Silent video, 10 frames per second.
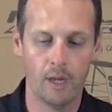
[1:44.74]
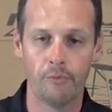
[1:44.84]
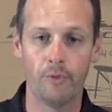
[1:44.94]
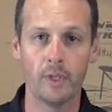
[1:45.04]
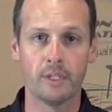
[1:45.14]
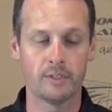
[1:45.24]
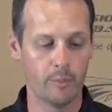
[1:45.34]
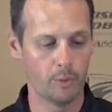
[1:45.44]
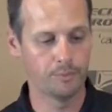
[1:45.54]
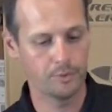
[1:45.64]
fully
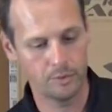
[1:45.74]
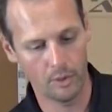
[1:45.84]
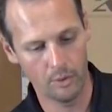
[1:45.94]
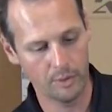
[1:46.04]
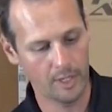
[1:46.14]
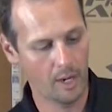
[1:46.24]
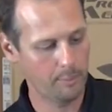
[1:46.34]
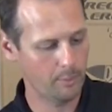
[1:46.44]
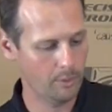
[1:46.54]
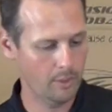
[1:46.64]
assembled. So the
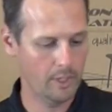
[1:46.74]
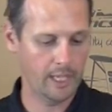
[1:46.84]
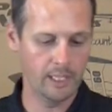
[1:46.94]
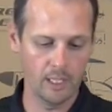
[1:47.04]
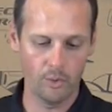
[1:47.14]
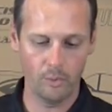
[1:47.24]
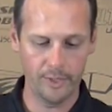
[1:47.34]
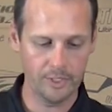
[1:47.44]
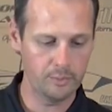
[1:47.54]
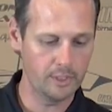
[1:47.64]
upper and lower
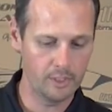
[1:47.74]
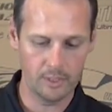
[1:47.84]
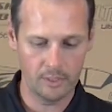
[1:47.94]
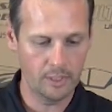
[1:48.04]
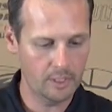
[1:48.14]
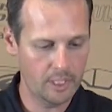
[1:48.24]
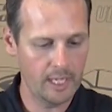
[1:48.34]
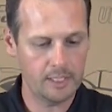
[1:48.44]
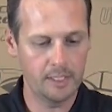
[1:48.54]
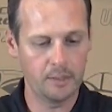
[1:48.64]
wings with the
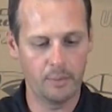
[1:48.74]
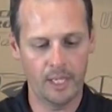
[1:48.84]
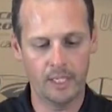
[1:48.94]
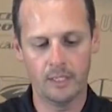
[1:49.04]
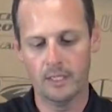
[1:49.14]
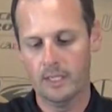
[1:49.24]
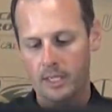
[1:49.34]
connecting cabane